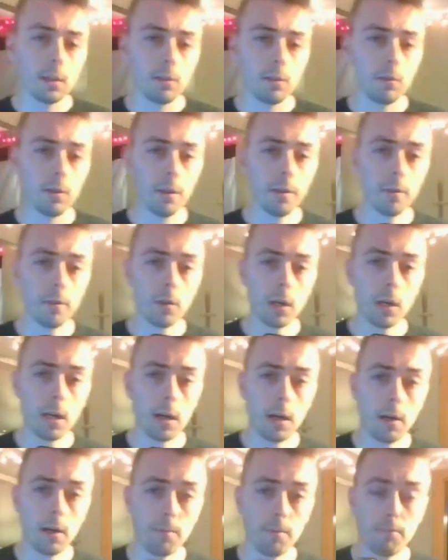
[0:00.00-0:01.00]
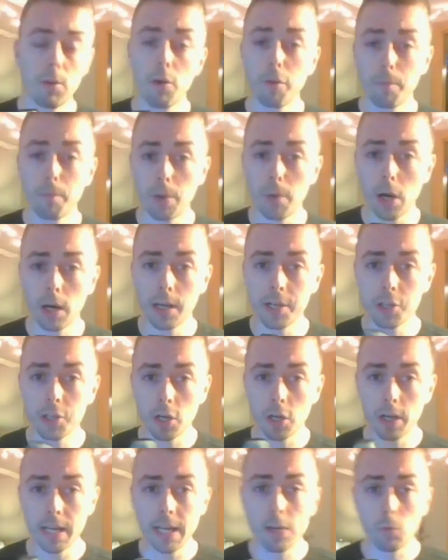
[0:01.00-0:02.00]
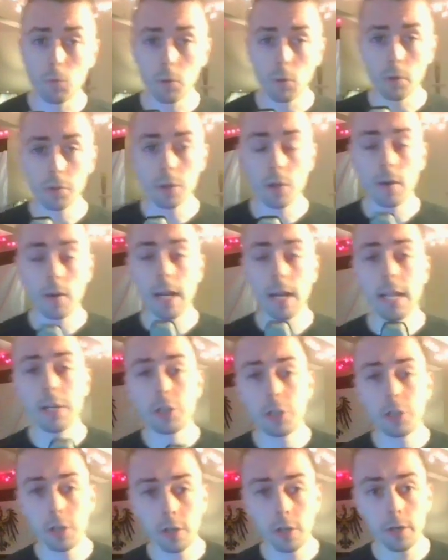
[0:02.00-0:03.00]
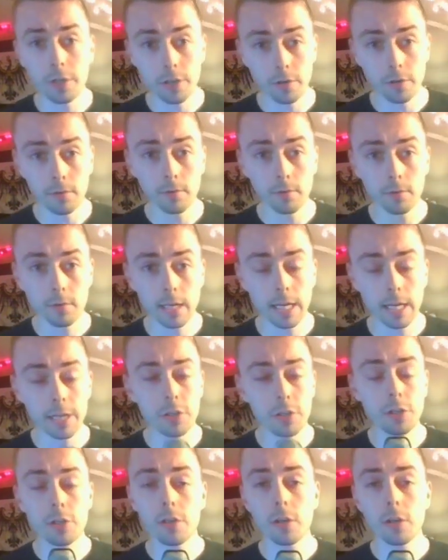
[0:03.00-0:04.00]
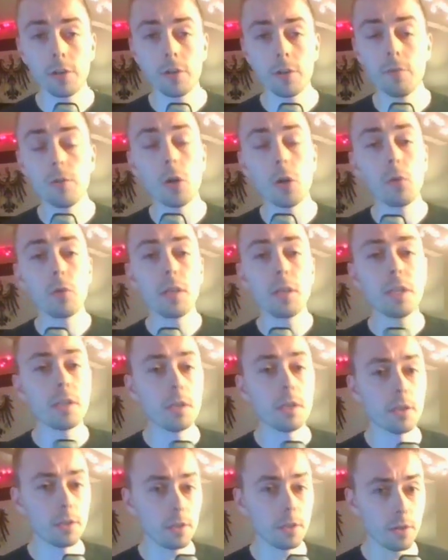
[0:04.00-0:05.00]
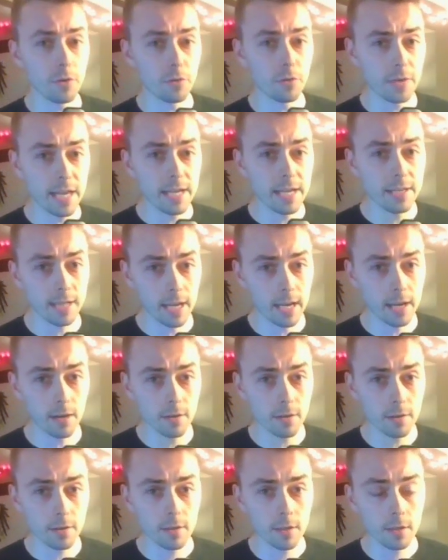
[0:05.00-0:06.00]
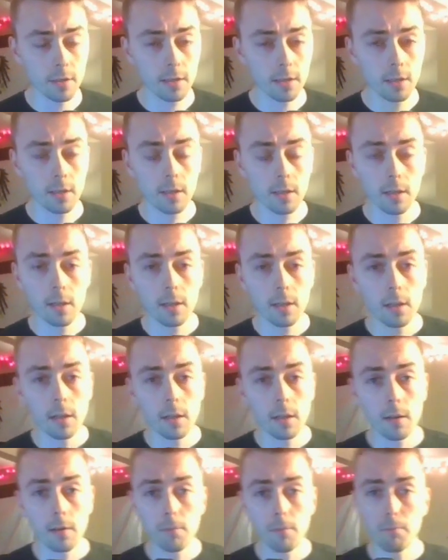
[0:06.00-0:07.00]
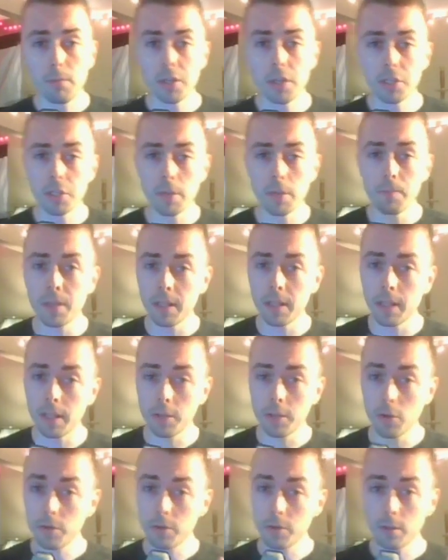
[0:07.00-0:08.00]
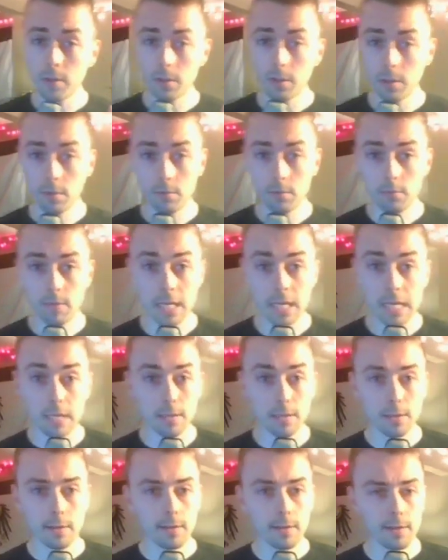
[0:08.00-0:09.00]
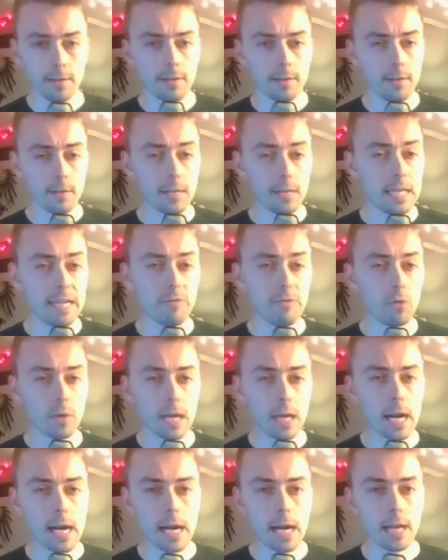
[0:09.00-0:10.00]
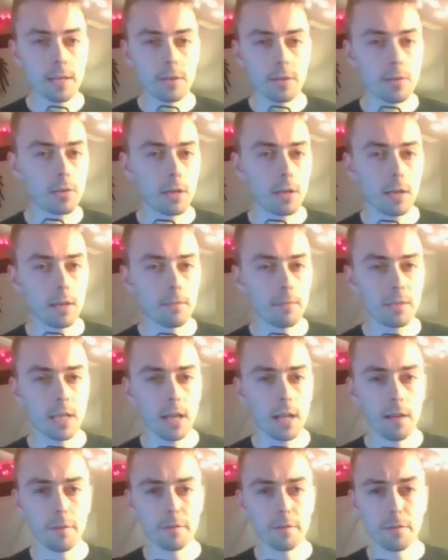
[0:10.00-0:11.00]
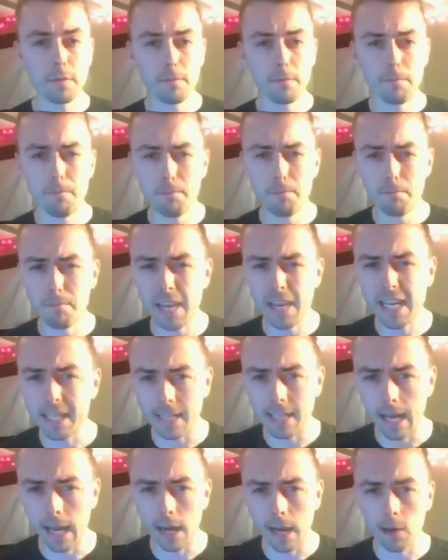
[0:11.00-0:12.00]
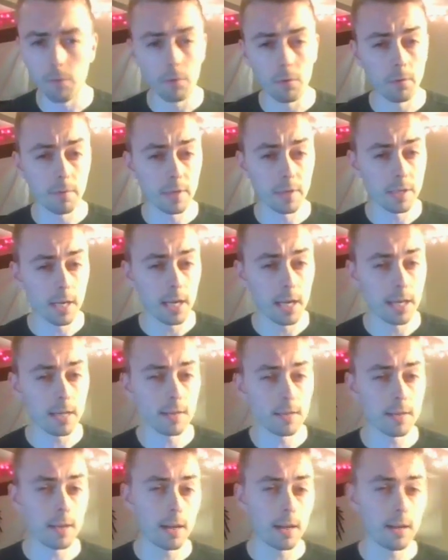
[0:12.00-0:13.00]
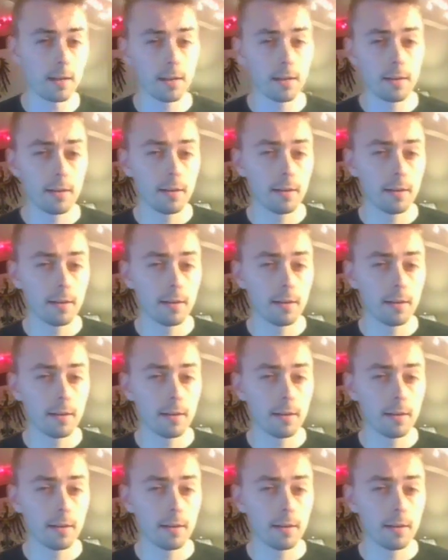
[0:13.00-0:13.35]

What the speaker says: Well, both parties are equal, so I assure you, don't listen to those naysayers. But something that these evil guys who call themselves MGTOW will say is that